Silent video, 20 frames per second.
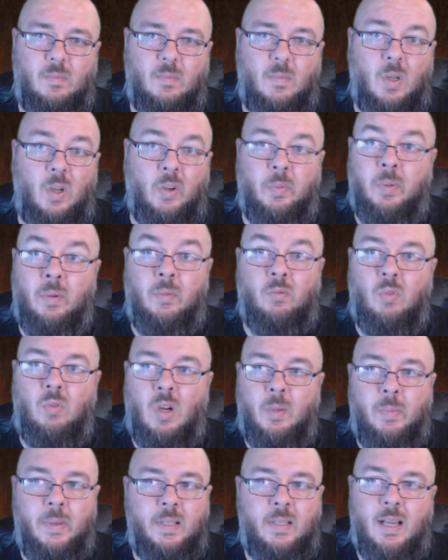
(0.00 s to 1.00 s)
I've been
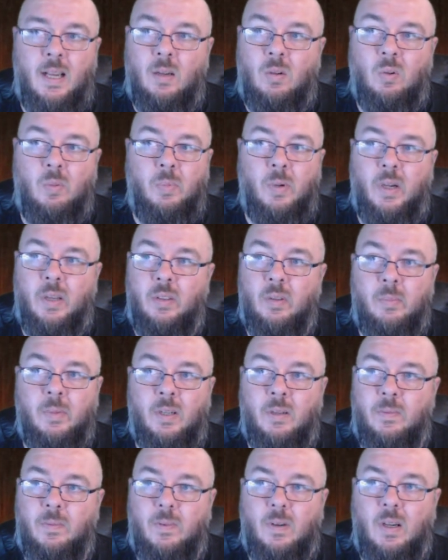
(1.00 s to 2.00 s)
rugby tackled by them in
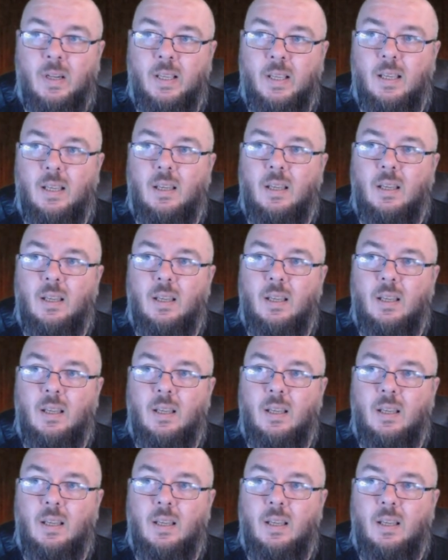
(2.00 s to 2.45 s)
a fight,